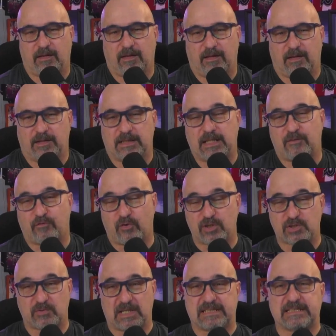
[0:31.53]
Now, of course,
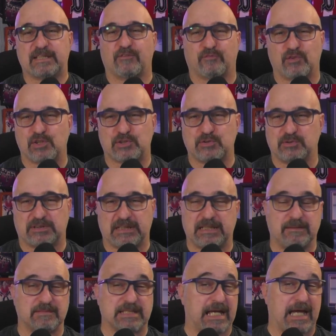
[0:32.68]
when I say the first two
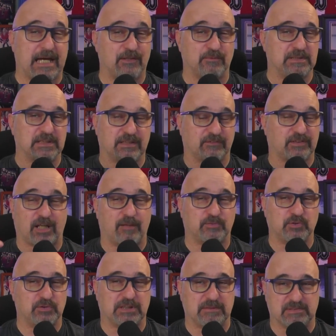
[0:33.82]
teams, I don't mean the top two
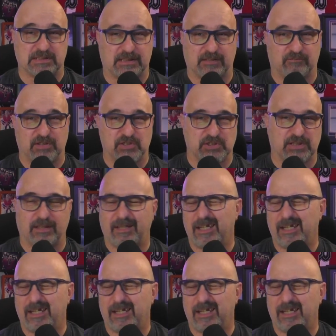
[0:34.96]
teams in the division.